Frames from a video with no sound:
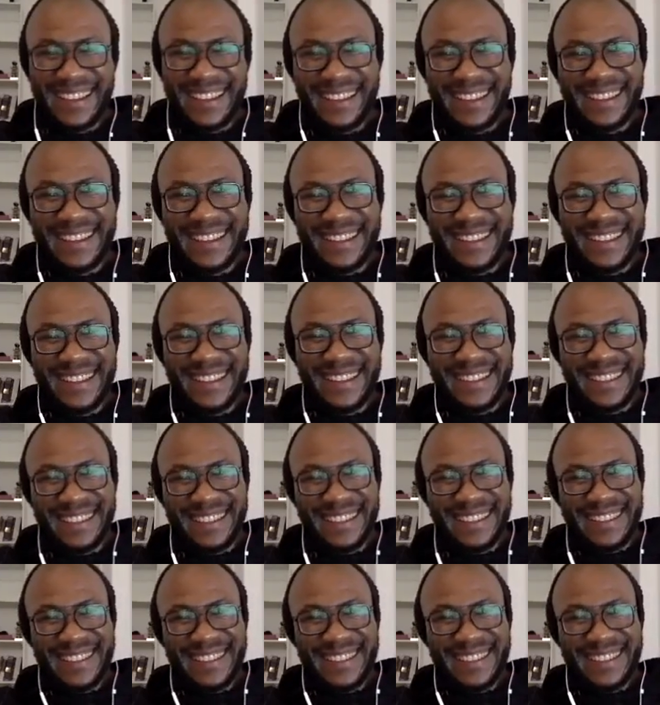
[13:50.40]

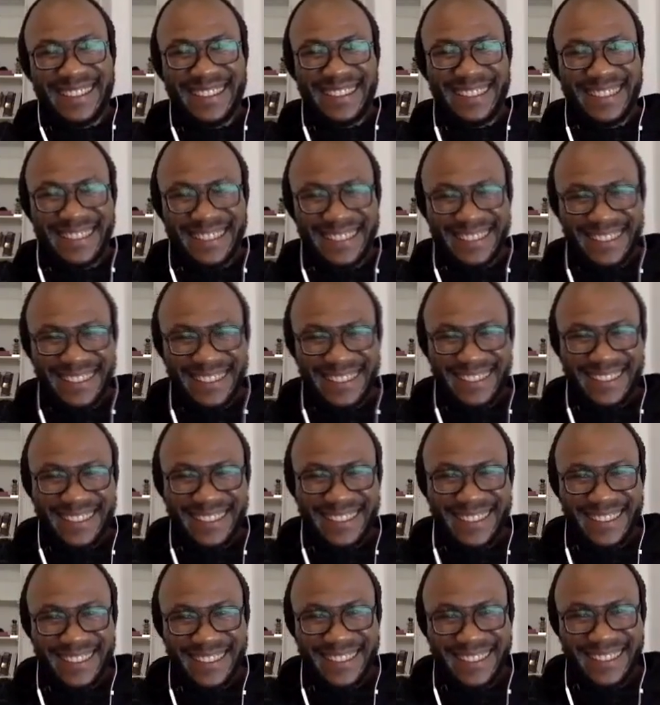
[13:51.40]

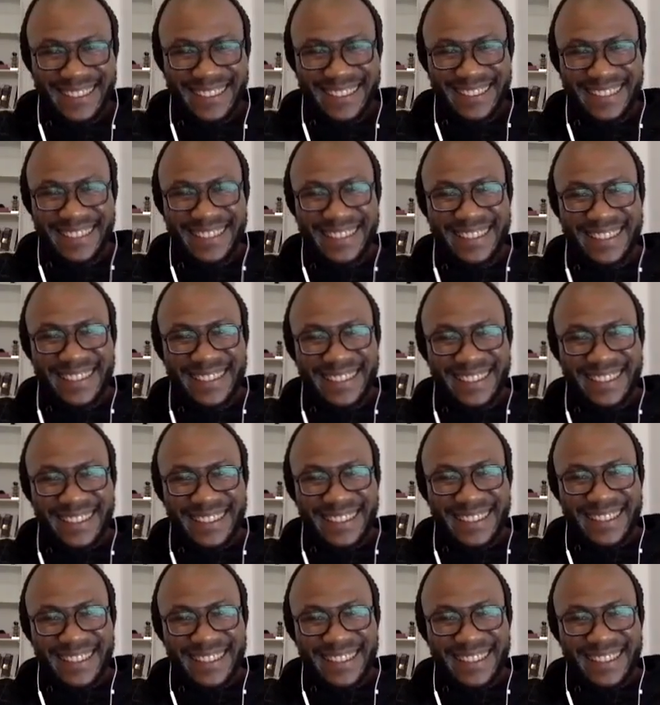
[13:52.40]
The person shown says nothing.